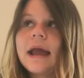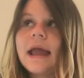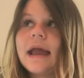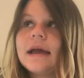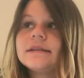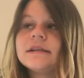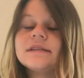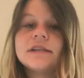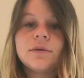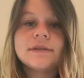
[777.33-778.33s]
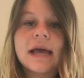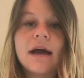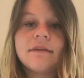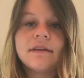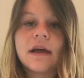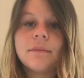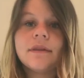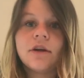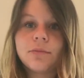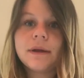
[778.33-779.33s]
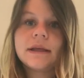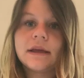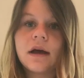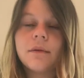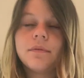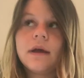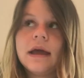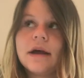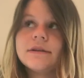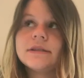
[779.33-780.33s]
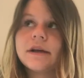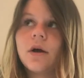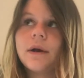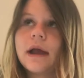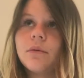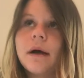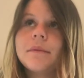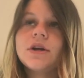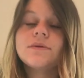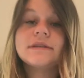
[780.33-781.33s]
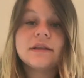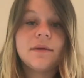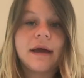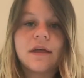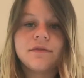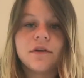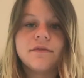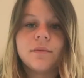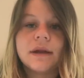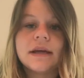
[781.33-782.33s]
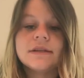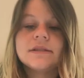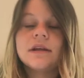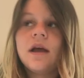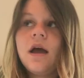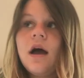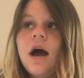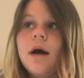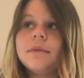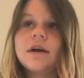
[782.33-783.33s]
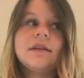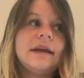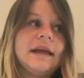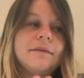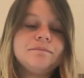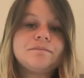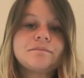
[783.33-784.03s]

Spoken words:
and I still was having them, and they were picking up, and I was like, okay, well, I'm gonna go sit in the bath for a few minutes. Luckily,